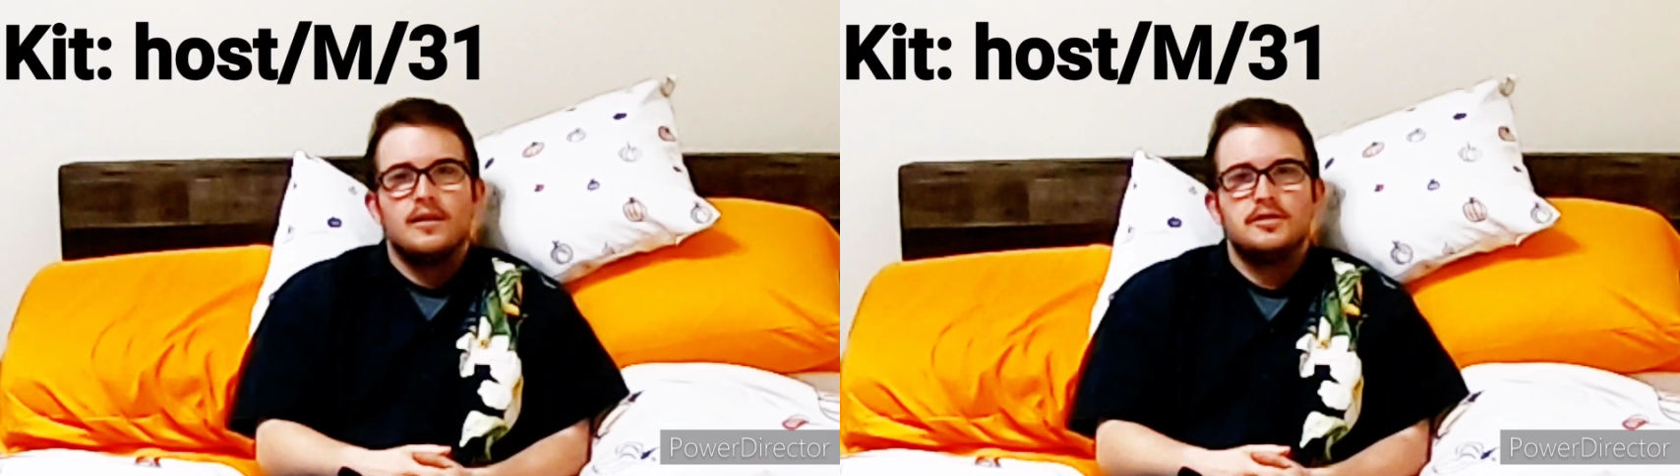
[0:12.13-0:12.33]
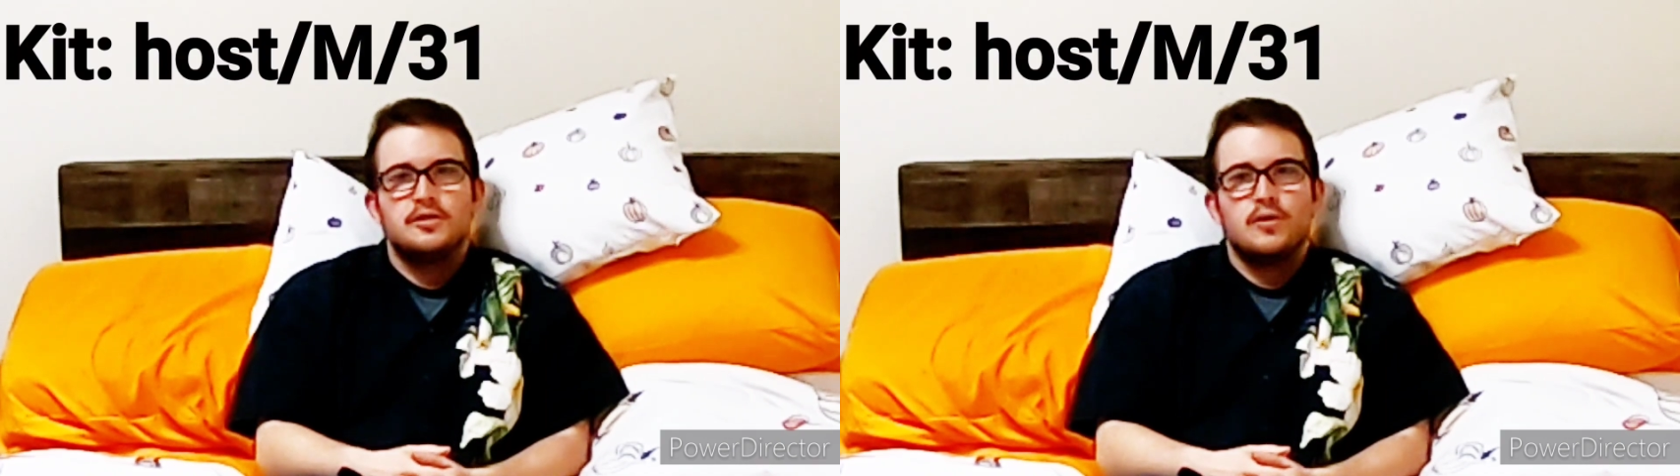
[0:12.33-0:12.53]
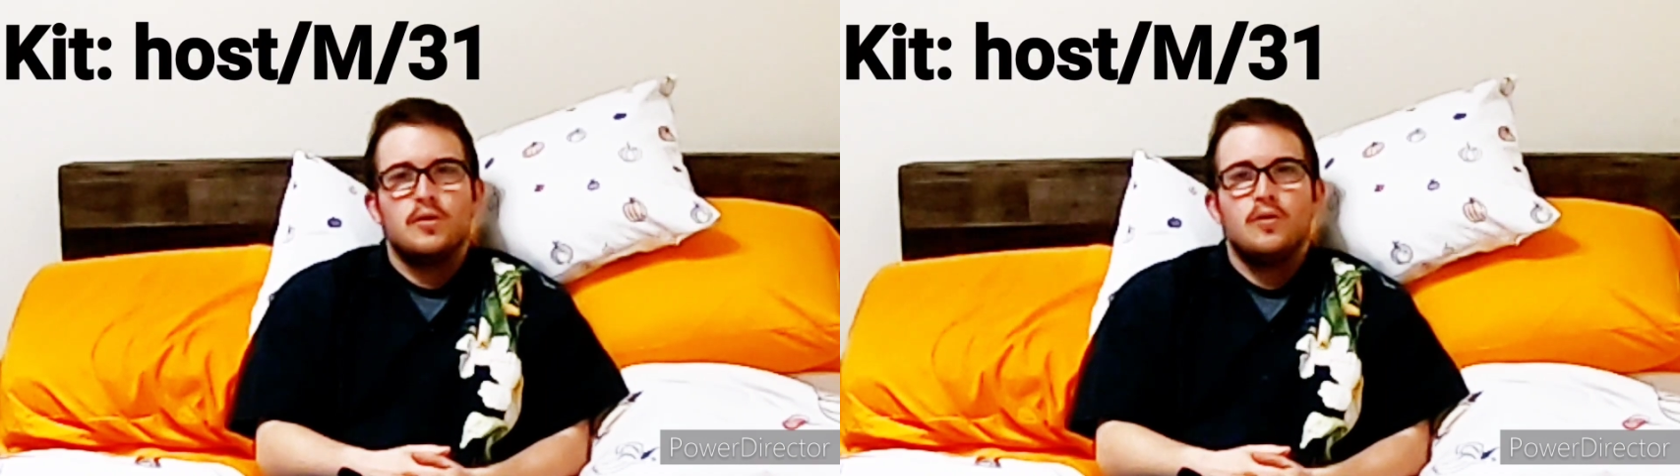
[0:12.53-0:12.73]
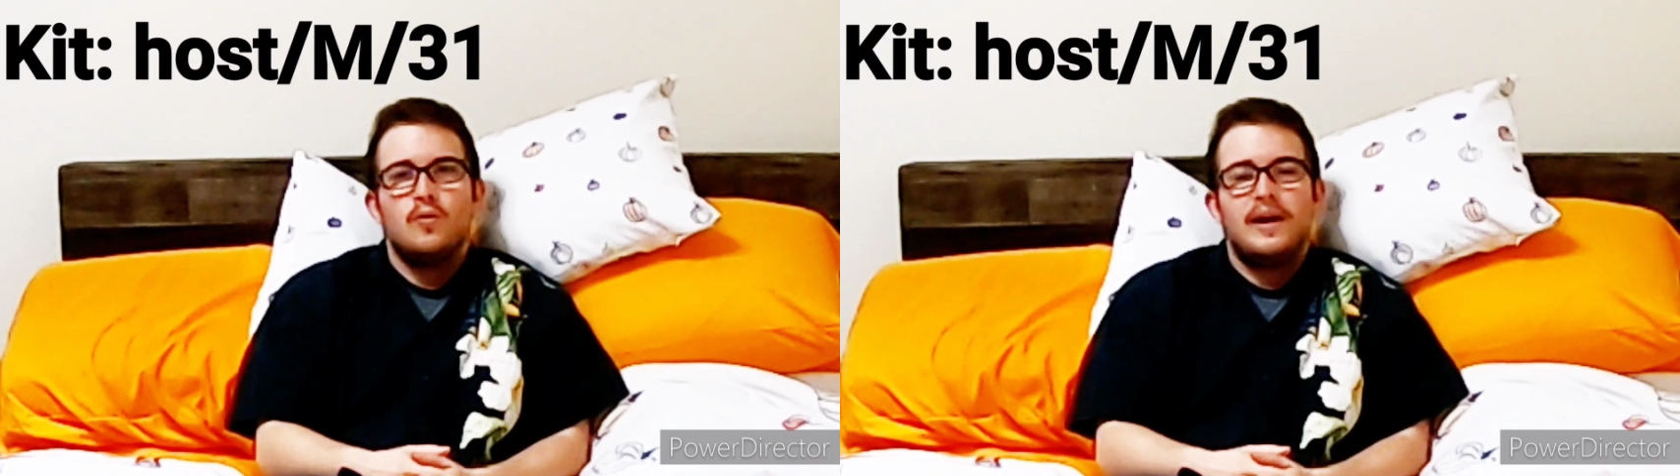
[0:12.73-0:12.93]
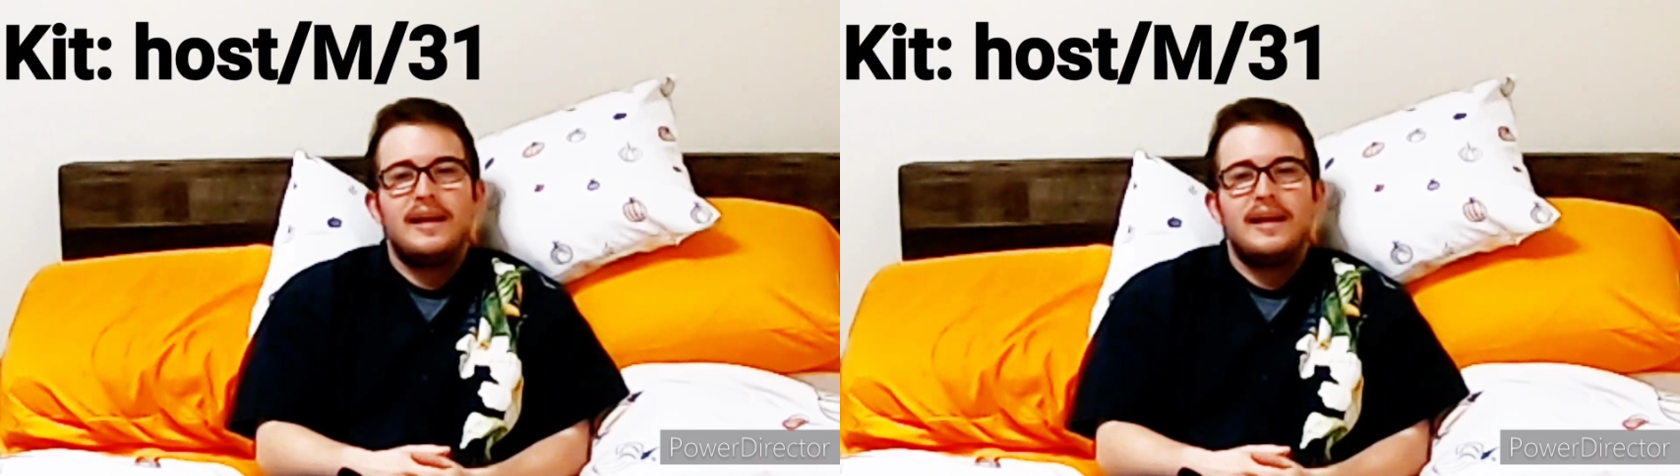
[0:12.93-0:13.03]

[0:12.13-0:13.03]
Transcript: So